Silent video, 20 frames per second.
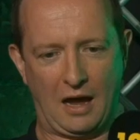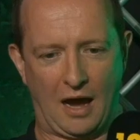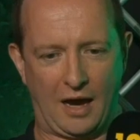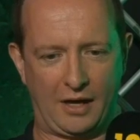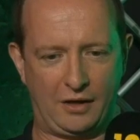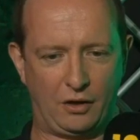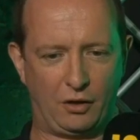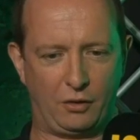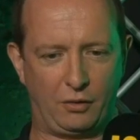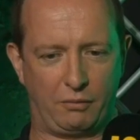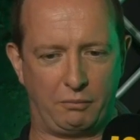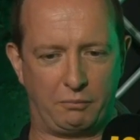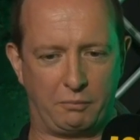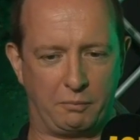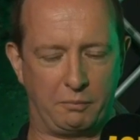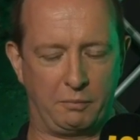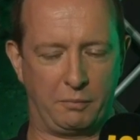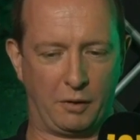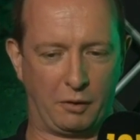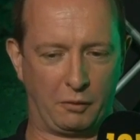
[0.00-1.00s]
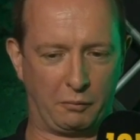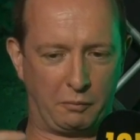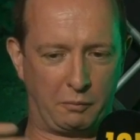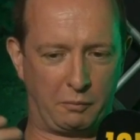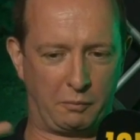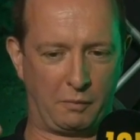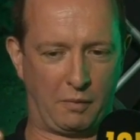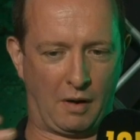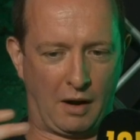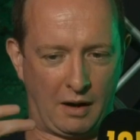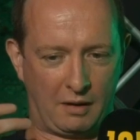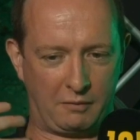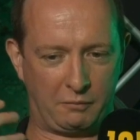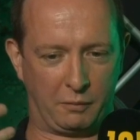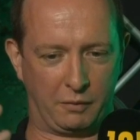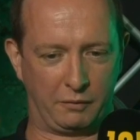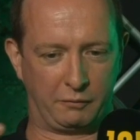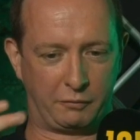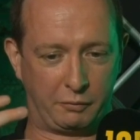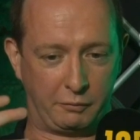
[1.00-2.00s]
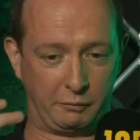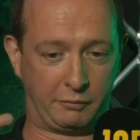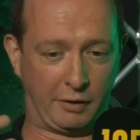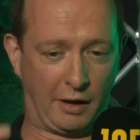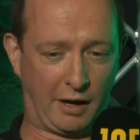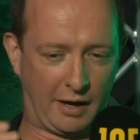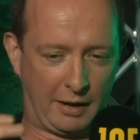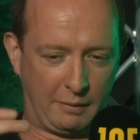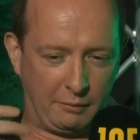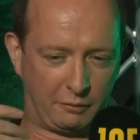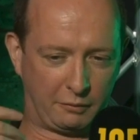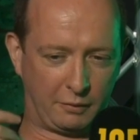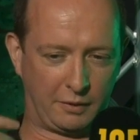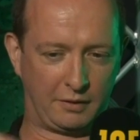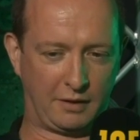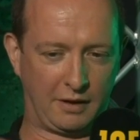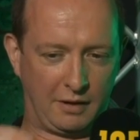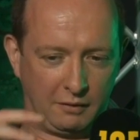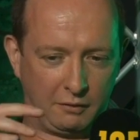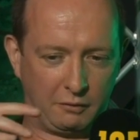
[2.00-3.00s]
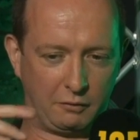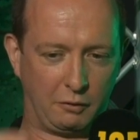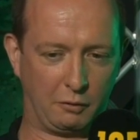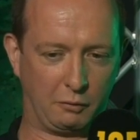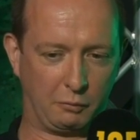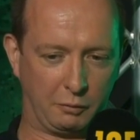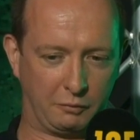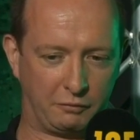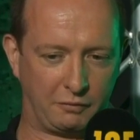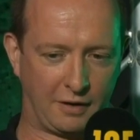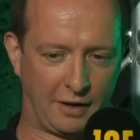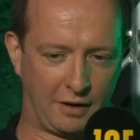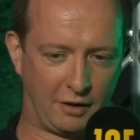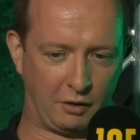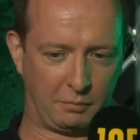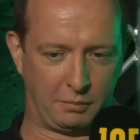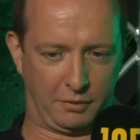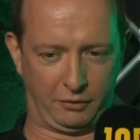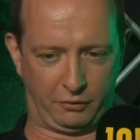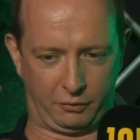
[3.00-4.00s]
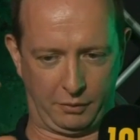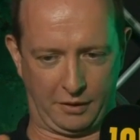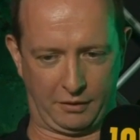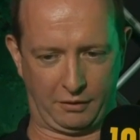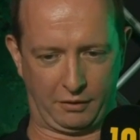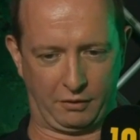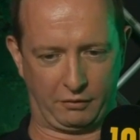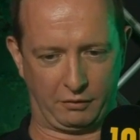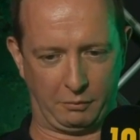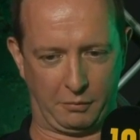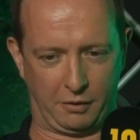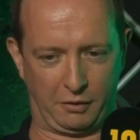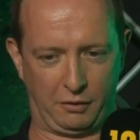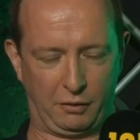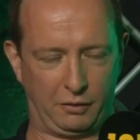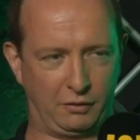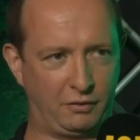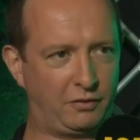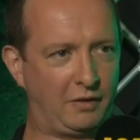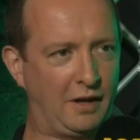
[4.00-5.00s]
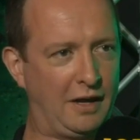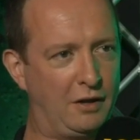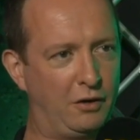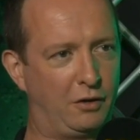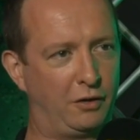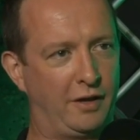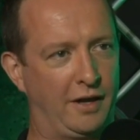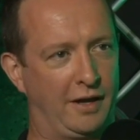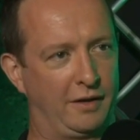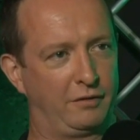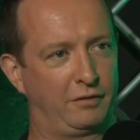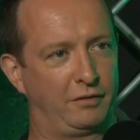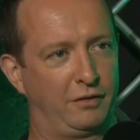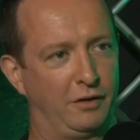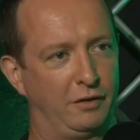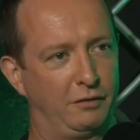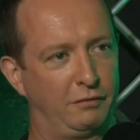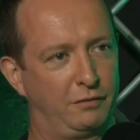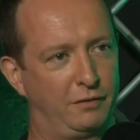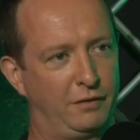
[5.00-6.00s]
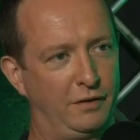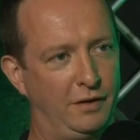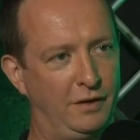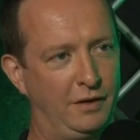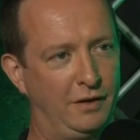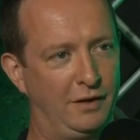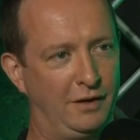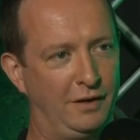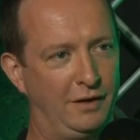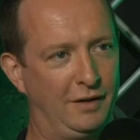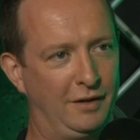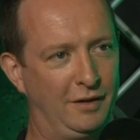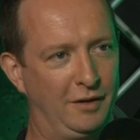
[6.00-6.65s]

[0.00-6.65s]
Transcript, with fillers: I know you know when from times when things you know would flare up on Twitter or something, you can say all that stuff. Yeah.